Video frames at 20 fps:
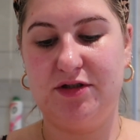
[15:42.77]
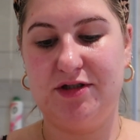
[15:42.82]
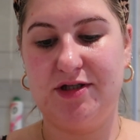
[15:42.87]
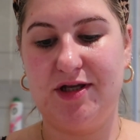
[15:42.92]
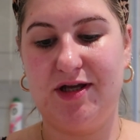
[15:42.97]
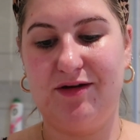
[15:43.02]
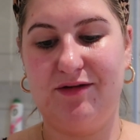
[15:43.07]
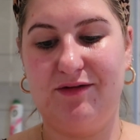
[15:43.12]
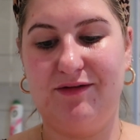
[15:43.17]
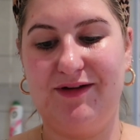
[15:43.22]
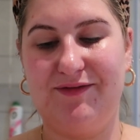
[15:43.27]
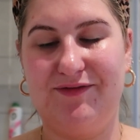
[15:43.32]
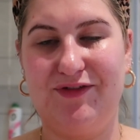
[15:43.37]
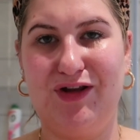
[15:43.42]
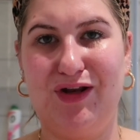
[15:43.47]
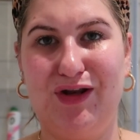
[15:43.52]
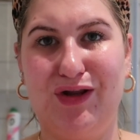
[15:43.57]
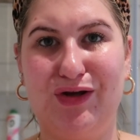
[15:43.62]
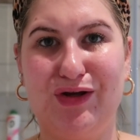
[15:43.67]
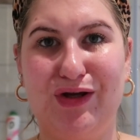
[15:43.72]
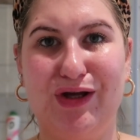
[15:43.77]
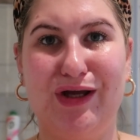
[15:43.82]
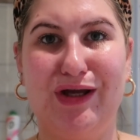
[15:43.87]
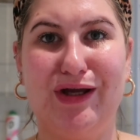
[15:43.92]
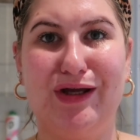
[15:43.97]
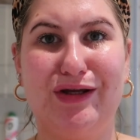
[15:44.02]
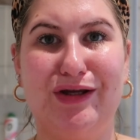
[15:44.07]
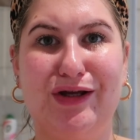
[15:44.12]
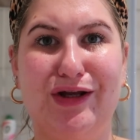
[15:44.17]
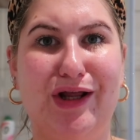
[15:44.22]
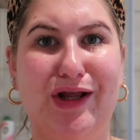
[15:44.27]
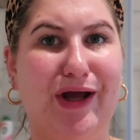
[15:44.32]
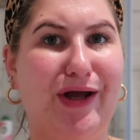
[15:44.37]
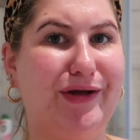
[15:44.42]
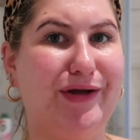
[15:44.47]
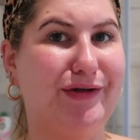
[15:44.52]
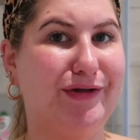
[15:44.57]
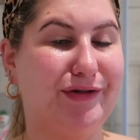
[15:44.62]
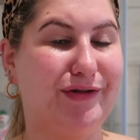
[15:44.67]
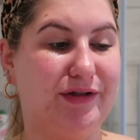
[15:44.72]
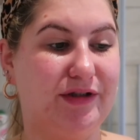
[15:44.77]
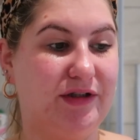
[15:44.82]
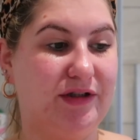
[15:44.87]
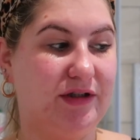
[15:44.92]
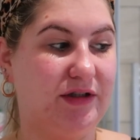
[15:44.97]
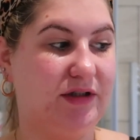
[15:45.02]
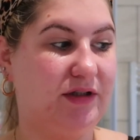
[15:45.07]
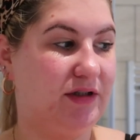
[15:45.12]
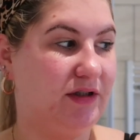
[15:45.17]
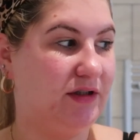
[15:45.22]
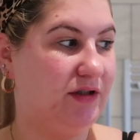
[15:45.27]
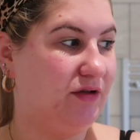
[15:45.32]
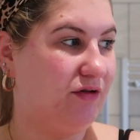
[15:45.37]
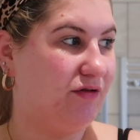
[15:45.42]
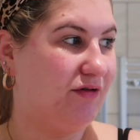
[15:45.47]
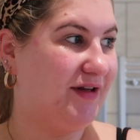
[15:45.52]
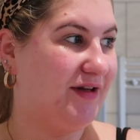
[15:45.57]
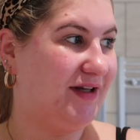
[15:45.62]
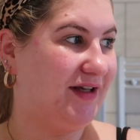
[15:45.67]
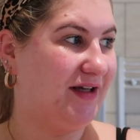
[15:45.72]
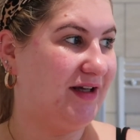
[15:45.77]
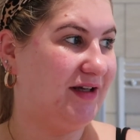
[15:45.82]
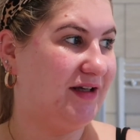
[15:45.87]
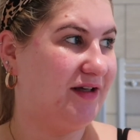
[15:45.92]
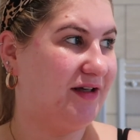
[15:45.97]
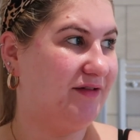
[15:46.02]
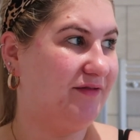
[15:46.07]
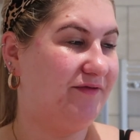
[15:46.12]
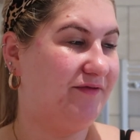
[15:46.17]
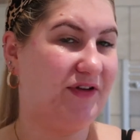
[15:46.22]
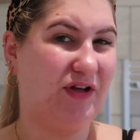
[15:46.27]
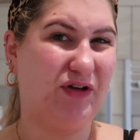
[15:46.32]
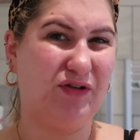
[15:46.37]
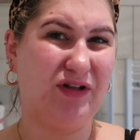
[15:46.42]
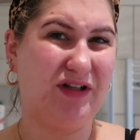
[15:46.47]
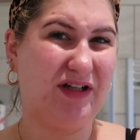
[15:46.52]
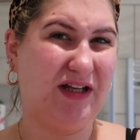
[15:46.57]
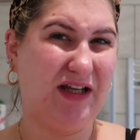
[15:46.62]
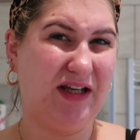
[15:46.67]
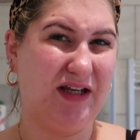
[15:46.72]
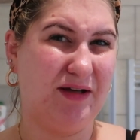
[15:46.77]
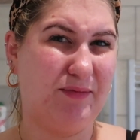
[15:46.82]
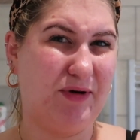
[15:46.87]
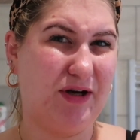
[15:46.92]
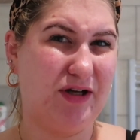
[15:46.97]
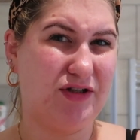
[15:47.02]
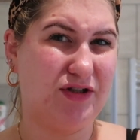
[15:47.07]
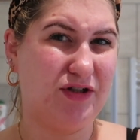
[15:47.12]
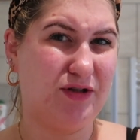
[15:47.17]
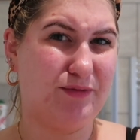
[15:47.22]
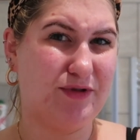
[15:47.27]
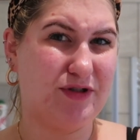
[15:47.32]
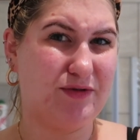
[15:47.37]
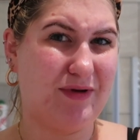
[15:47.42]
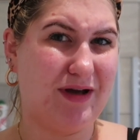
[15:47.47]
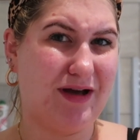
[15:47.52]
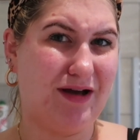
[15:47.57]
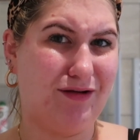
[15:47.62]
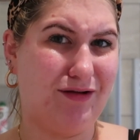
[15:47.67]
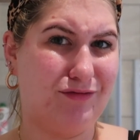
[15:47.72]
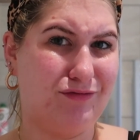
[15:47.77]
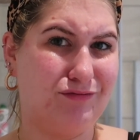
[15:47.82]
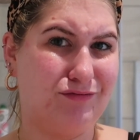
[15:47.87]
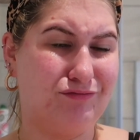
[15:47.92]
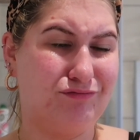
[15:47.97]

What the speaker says: So if you're looking, you know, I think Feel Unique might do them as well.